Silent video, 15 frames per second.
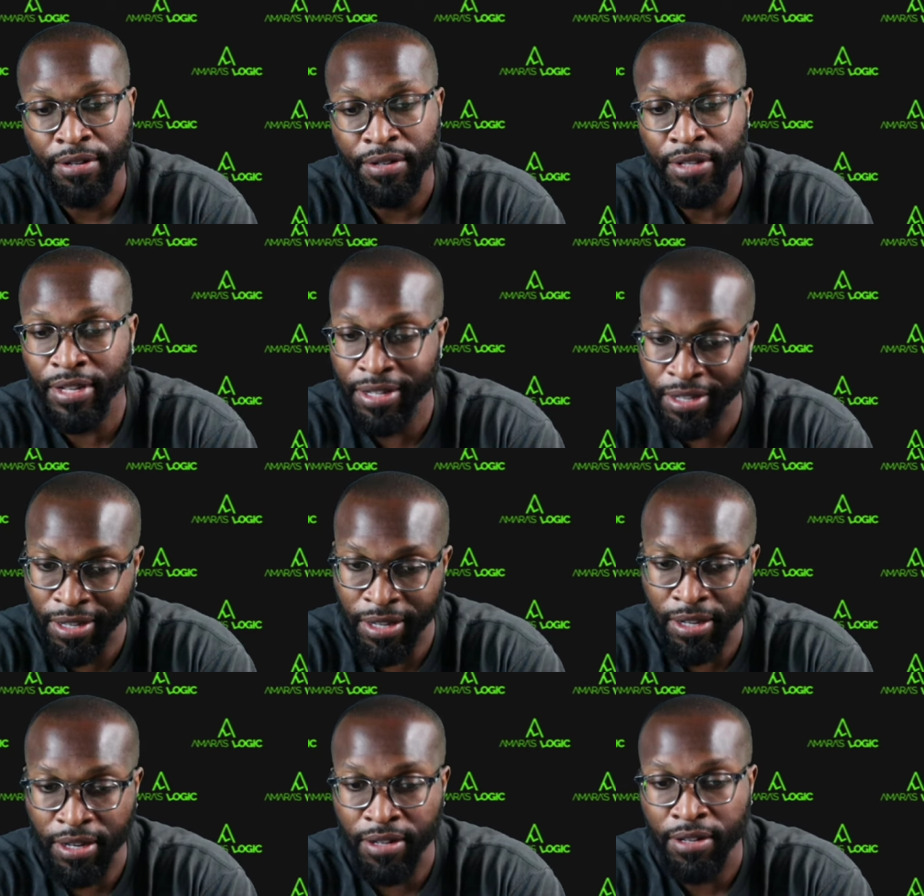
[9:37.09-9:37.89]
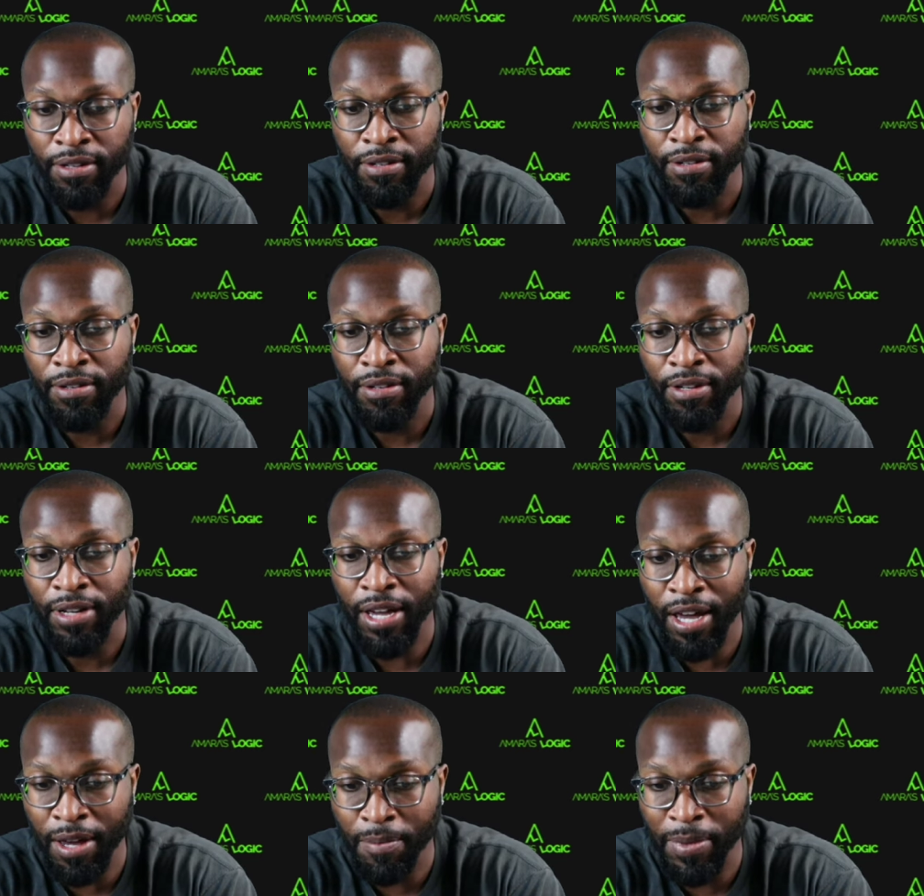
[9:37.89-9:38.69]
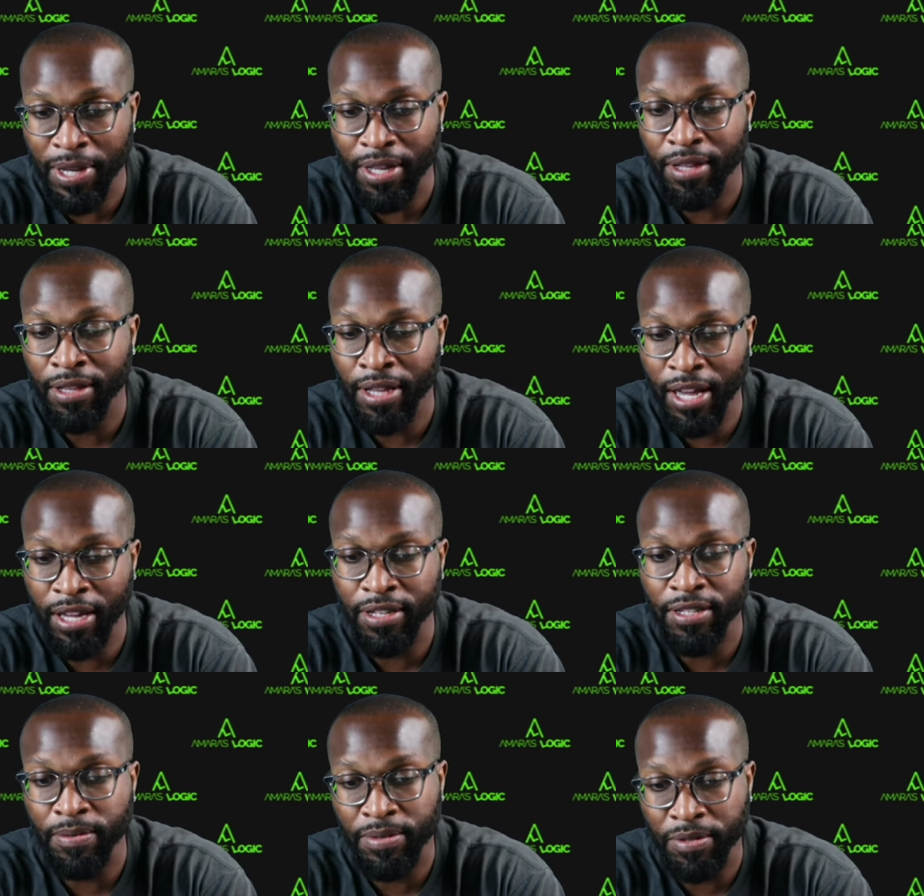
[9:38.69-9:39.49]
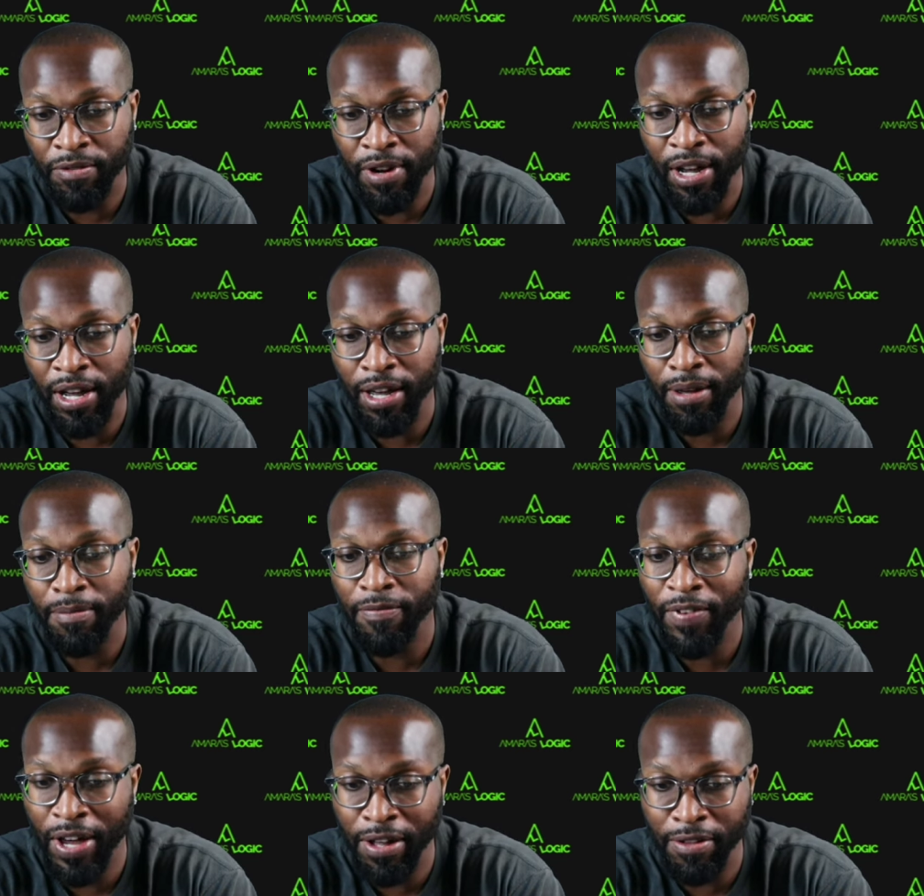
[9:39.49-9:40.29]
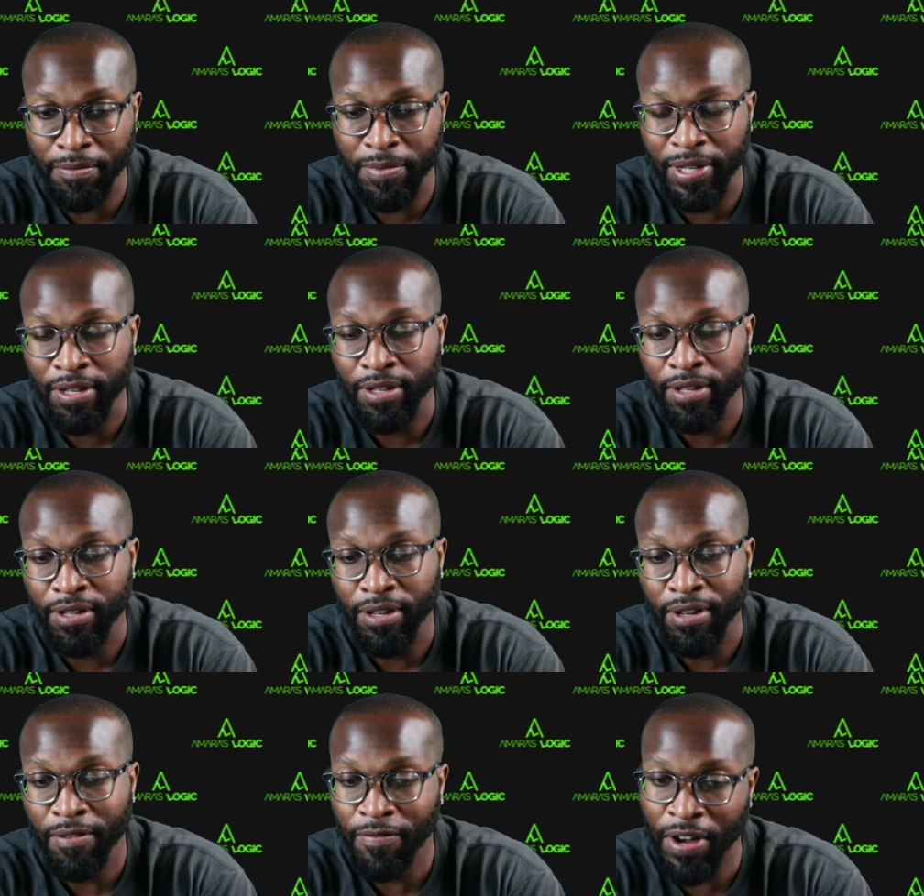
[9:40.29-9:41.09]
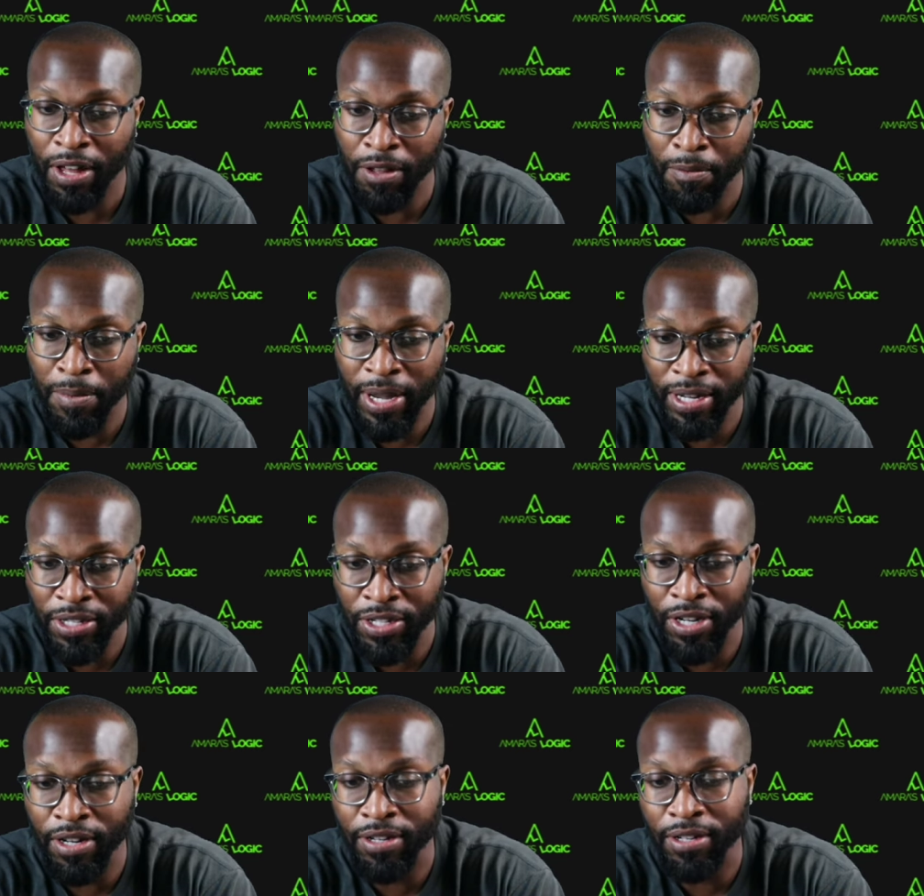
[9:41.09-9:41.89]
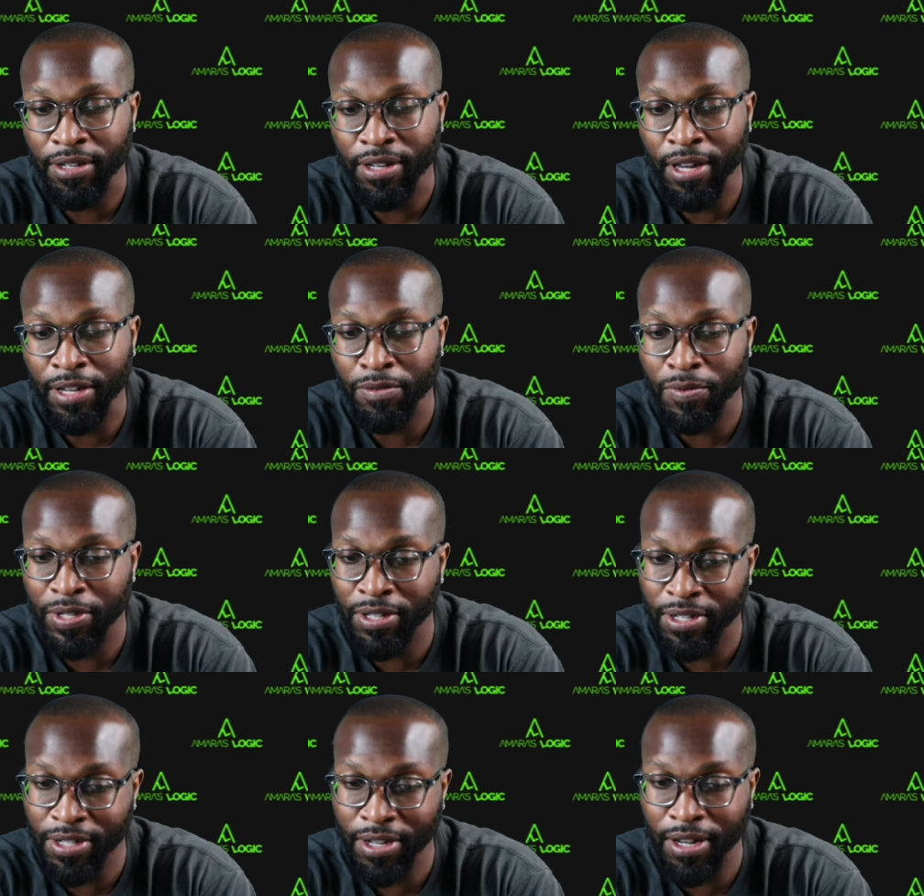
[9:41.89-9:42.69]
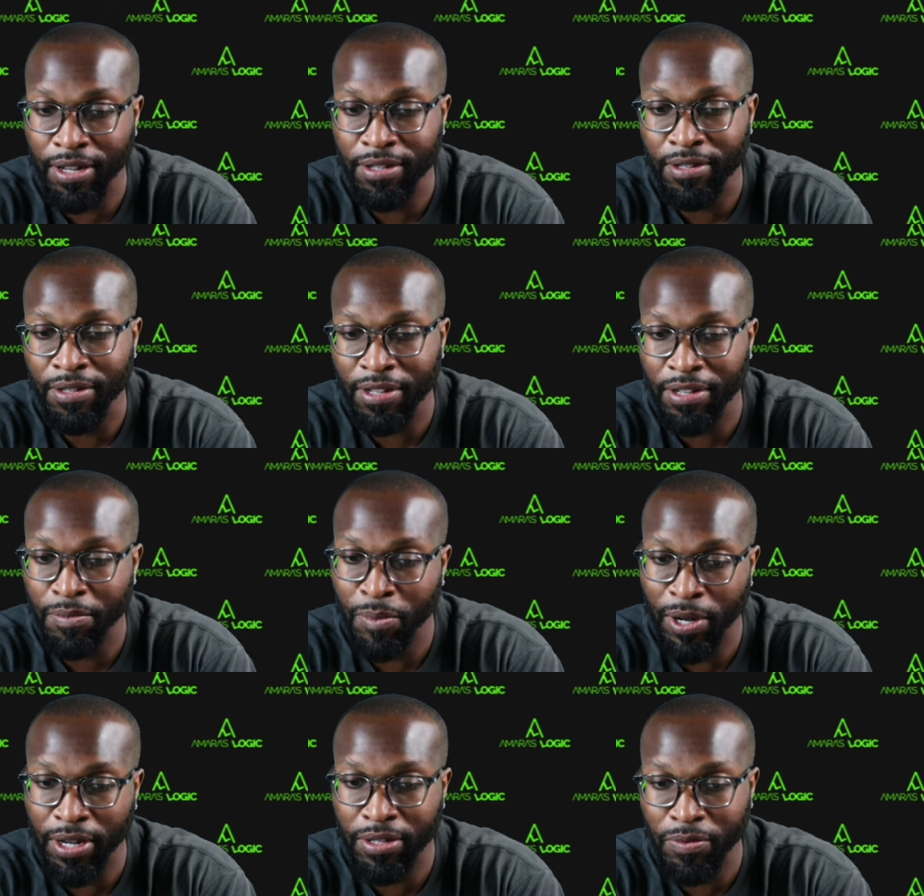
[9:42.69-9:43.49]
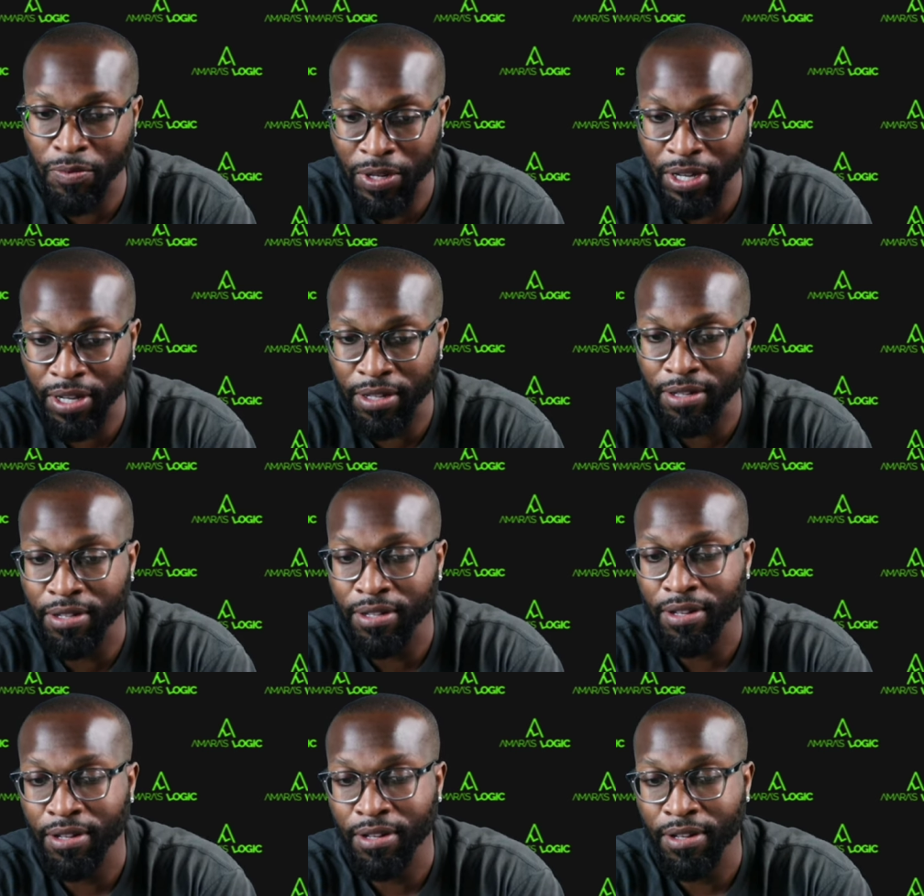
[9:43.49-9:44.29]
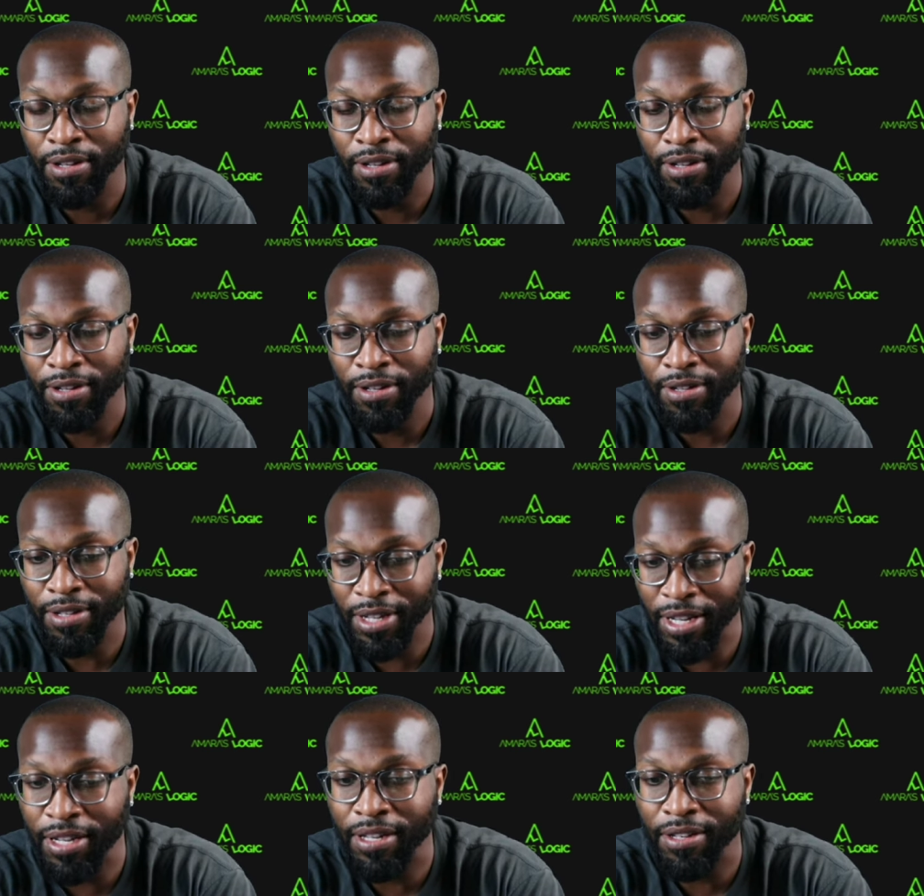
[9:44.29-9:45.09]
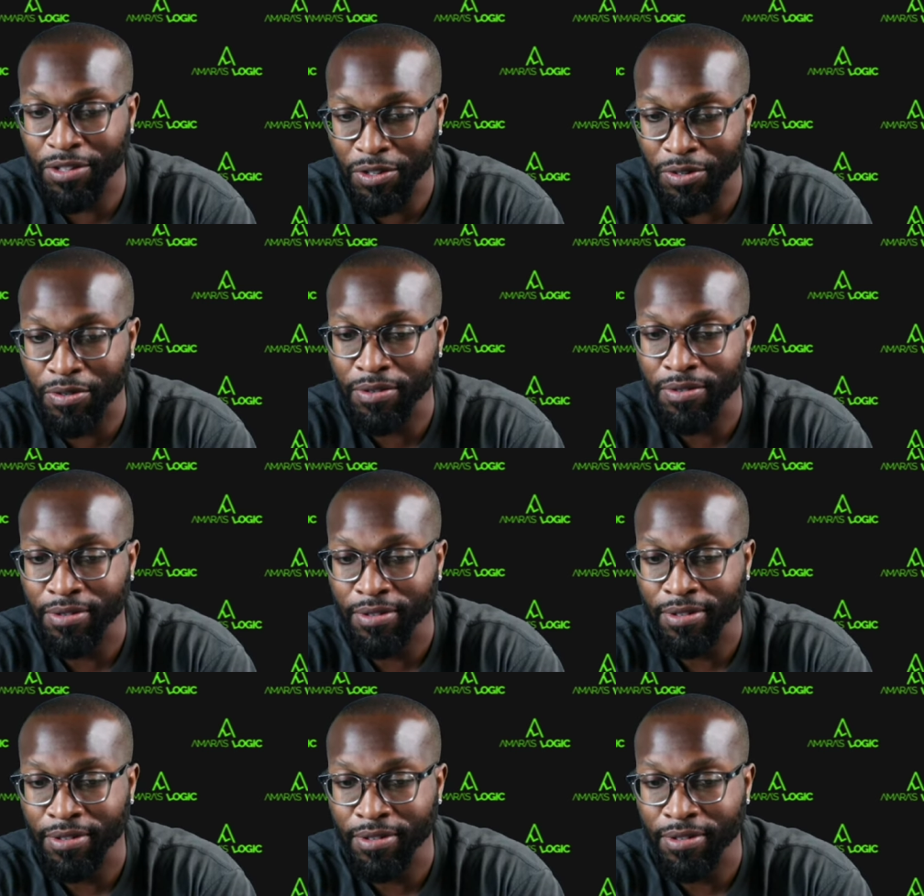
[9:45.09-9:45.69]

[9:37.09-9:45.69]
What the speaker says: Let's get it. Comment, like, subscribe, follow me. Follow my journey as we discuss these Bucks wins leading to